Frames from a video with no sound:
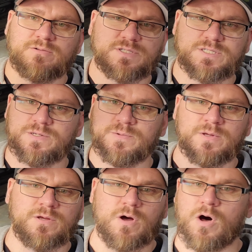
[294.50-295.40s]
else
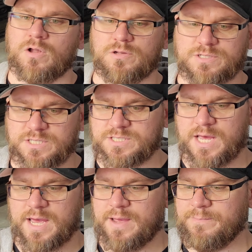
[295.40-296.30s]
all looks the
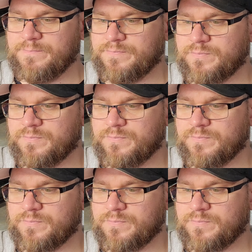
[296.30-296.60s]
same.